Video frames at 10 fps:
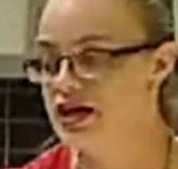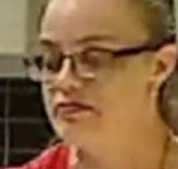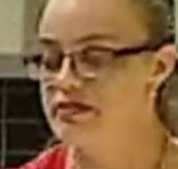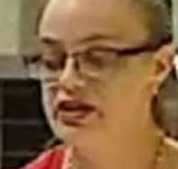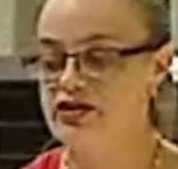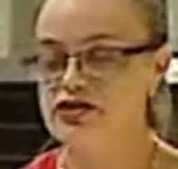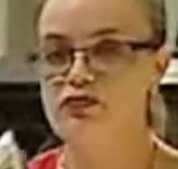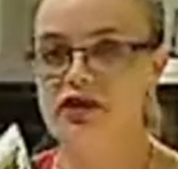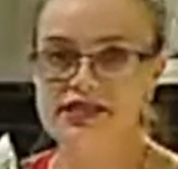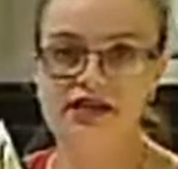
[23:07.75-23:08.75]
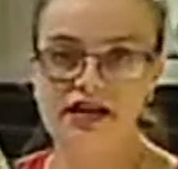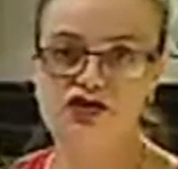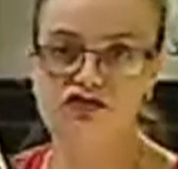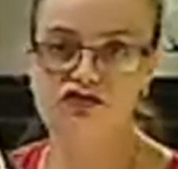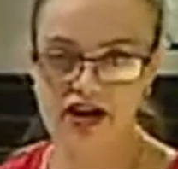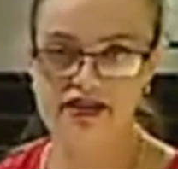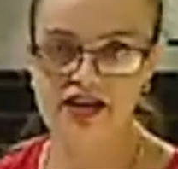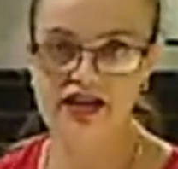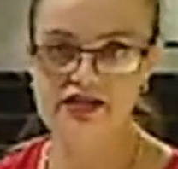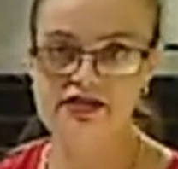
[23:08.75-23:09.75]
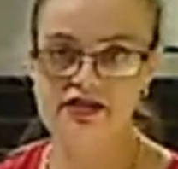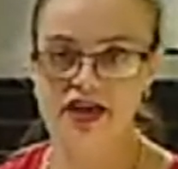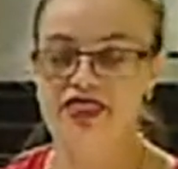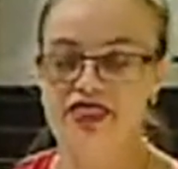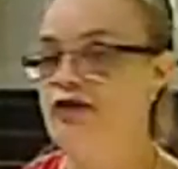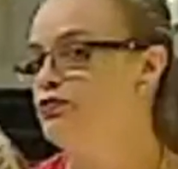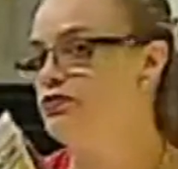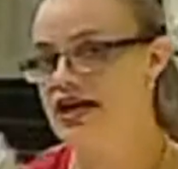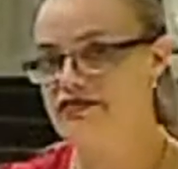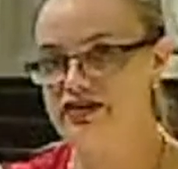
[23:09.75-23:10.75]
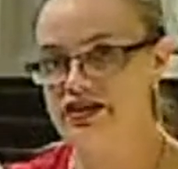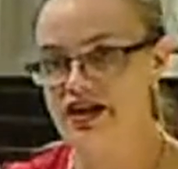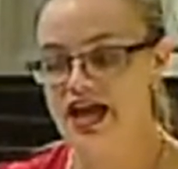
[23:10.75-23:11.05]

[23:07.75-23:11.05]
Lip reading: because once they try these, they will love it.